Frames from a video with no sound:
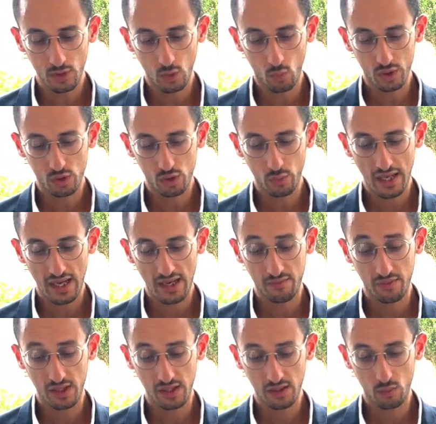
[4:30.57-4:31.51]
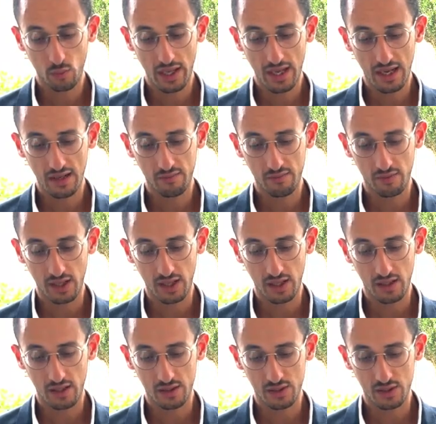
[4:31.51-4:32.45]
what do we have here? We have
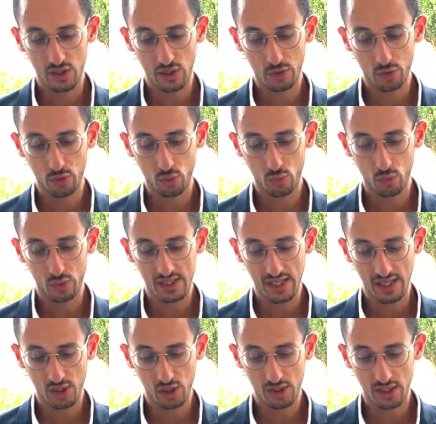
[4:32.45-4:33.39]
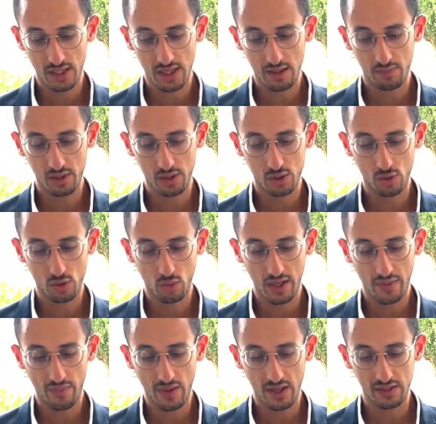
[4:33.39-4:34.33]
a T2 sagittal image. Look
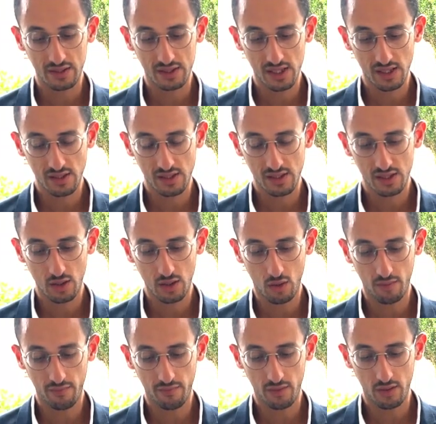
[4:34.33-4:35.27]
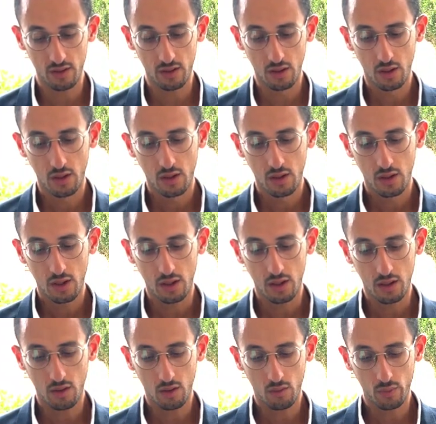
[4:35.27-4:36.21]
at the intensity of the
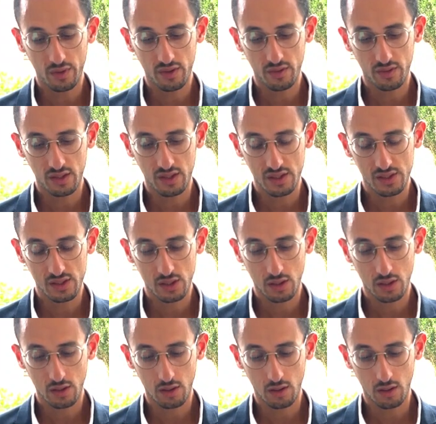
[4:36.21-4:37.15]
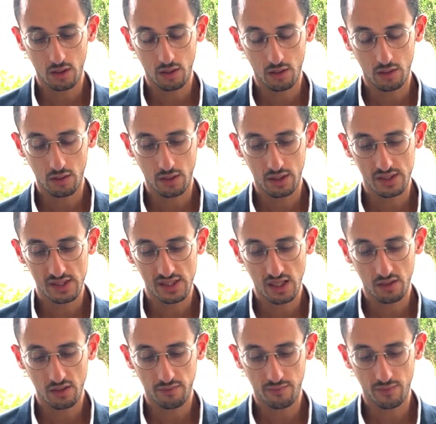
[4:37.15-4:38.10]
or within the disc
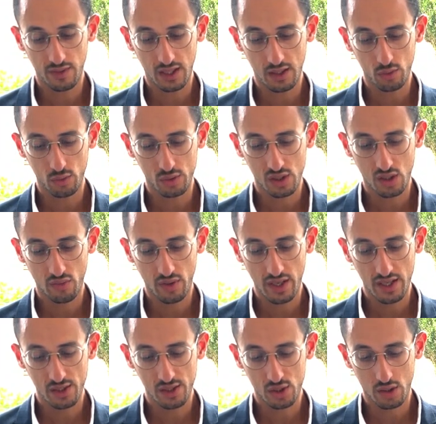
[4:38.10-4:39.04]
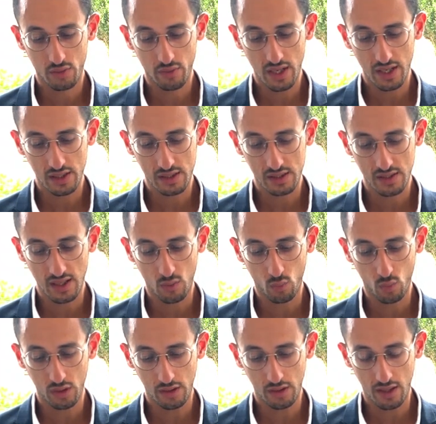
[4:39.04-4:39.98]
itself. That looks grayish. That
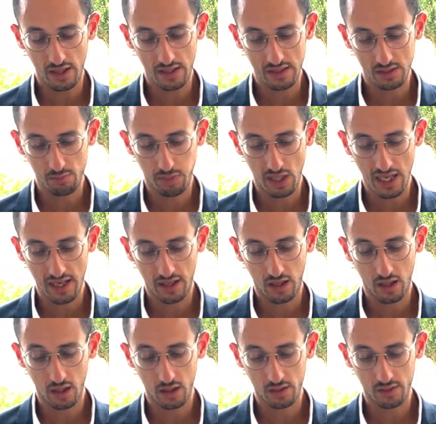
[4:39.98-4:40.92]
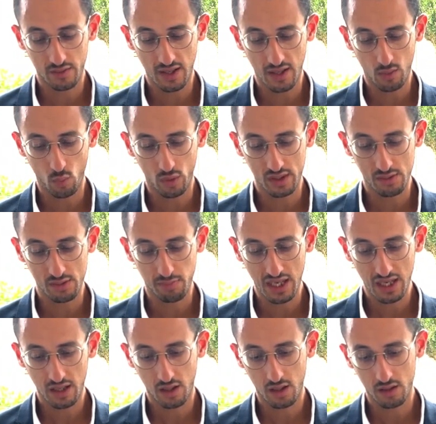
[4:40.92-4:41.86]
one is black colored. That one is
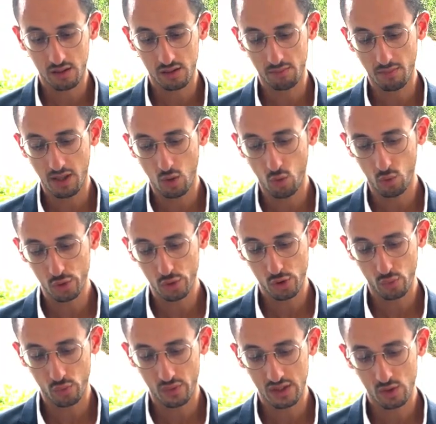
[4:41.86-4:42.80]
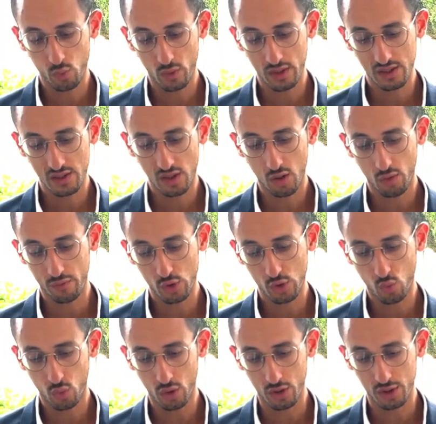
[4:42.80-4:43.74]
black colored. But also this one is kind of
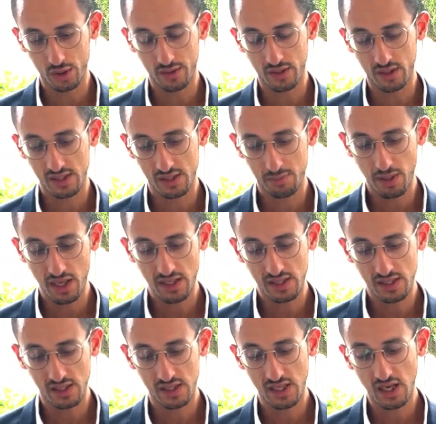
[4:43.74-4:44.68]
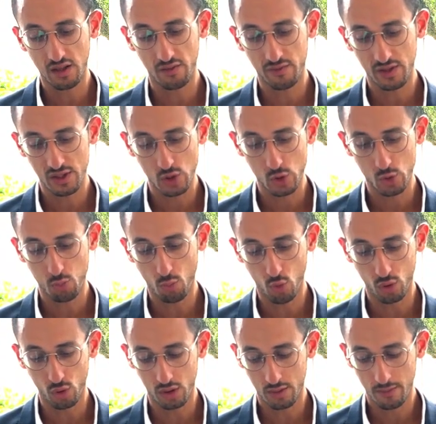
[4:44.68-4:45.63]
squashed. The space itself is
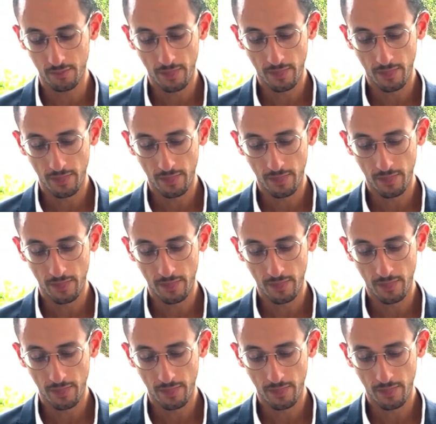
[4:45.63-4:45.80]
smaller.